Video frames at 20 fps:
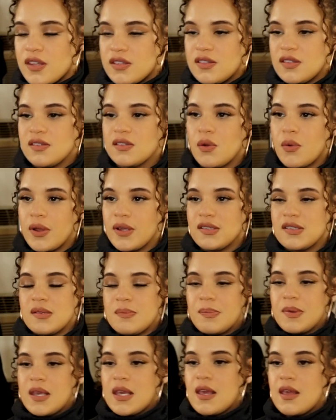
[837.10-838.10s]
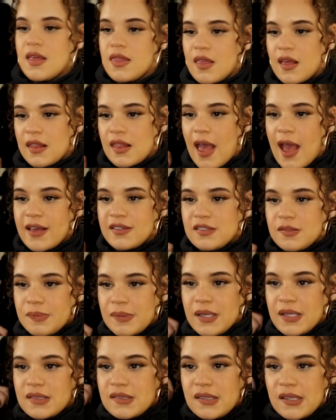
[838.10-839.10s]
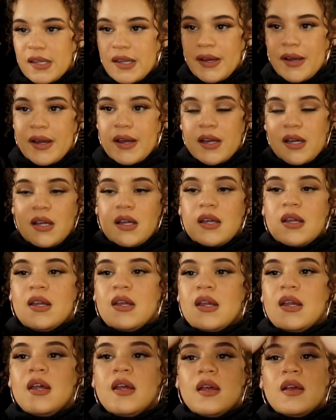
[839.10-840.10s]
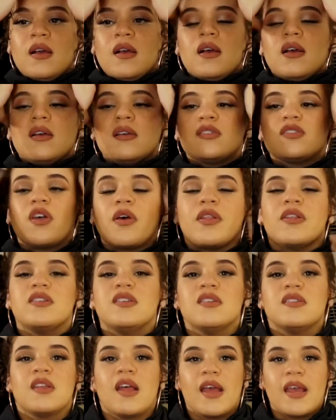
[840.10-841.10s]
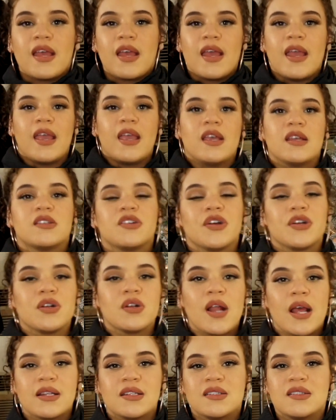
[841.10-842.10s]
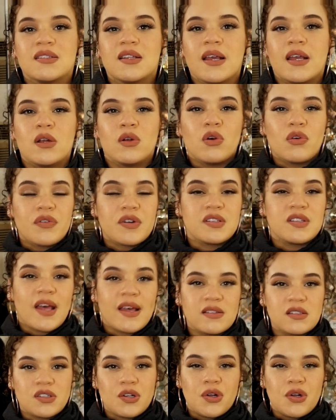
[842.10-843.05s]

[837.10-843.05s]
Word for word: this is going to be the last piece here. So this is like a turtleneck. This is like an oversized